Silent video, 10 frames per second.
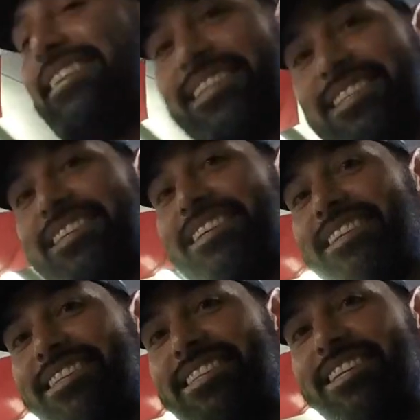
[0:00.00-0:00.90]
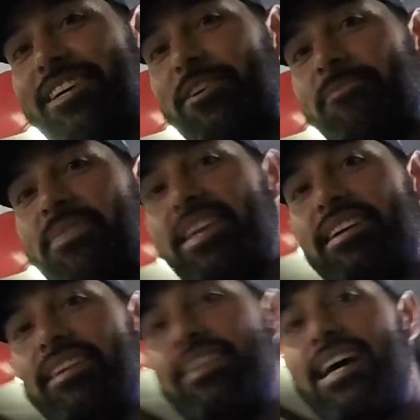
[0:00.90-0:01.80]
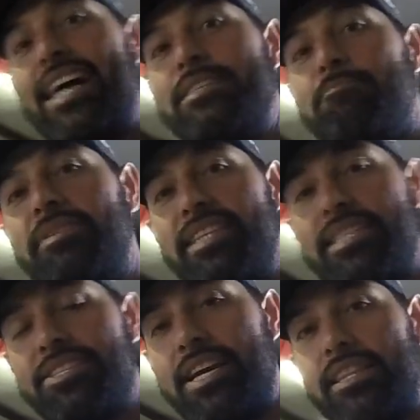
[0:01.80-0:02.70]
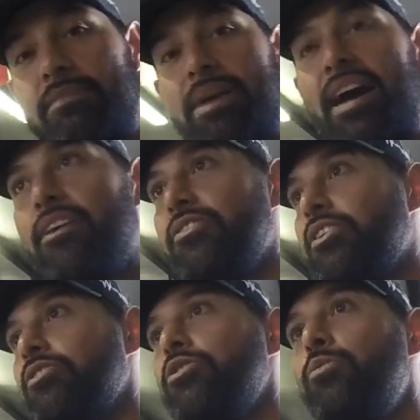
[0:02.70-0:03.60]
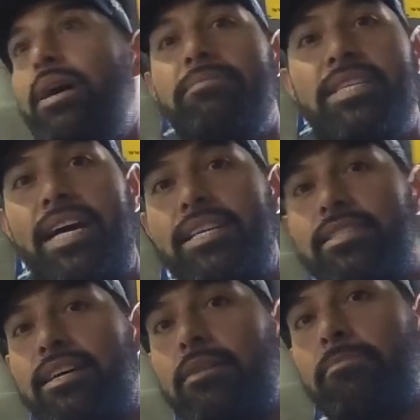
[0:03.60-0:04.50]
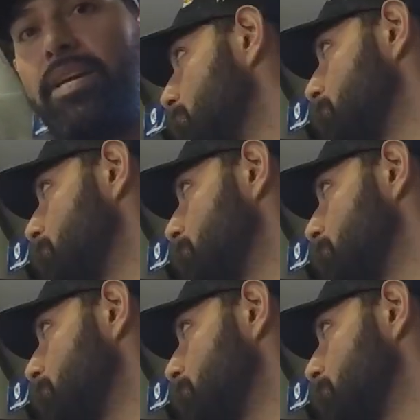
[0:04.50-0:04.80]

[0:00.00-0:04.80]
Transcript: Yes, sir. So guys, please check them out. Their new website is up at